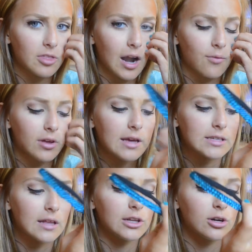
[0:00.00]
but then I
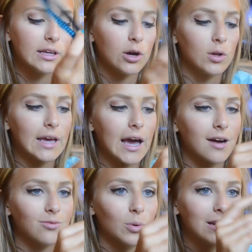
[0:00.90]
realized I literally only
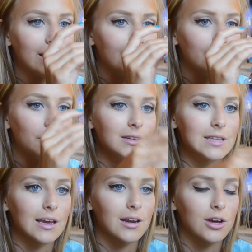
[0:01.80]
have one key because
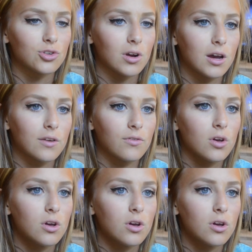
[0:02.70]
I cannot drive.